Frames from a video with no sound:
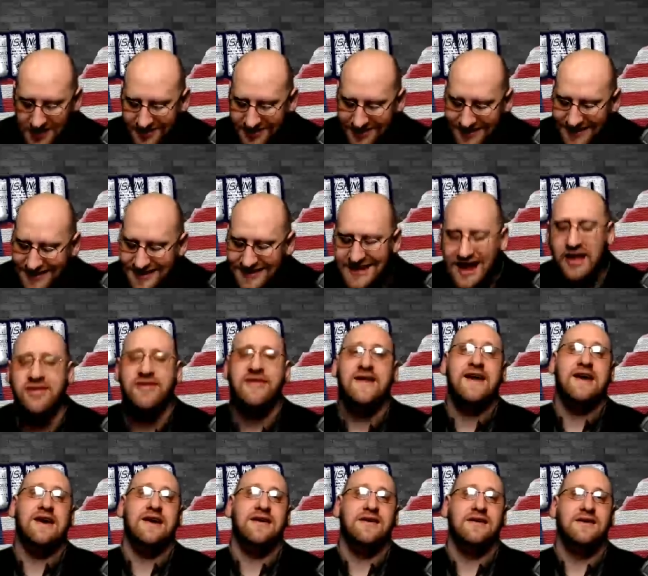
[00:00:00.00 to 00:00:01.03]

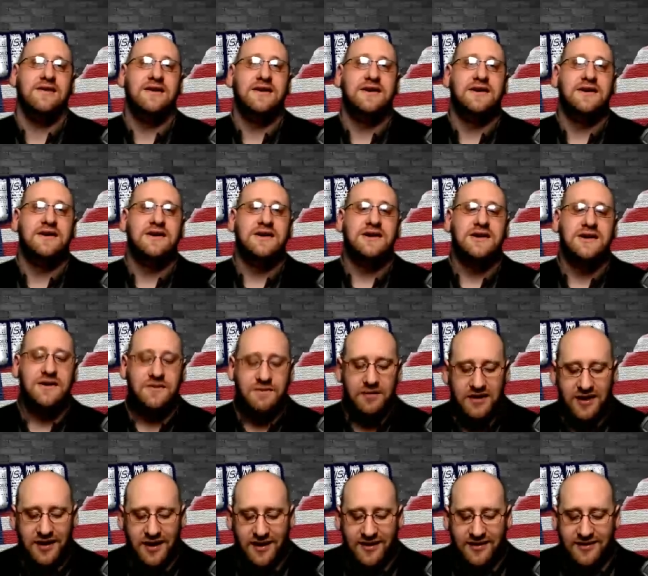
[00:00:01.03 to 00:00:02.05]
nothing,
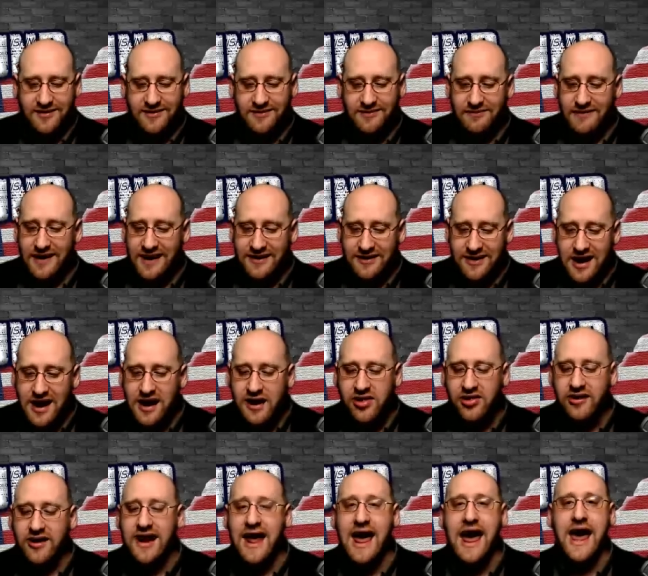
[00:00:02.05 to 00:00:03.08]
because at the end of the
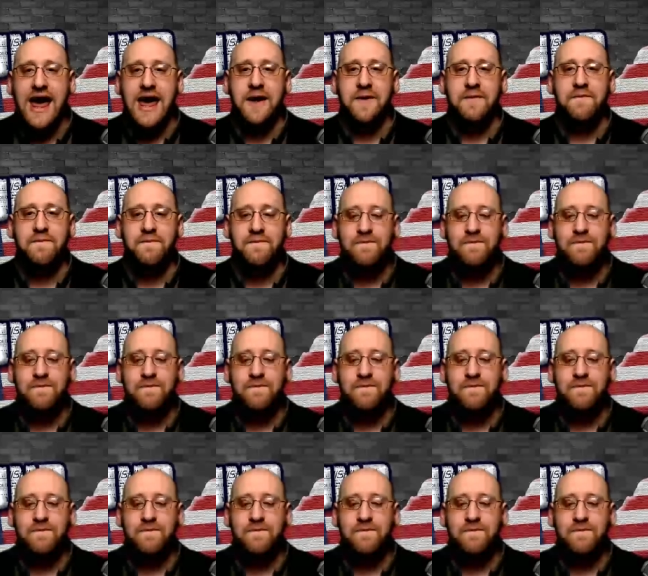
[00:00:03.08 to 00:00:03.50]
day,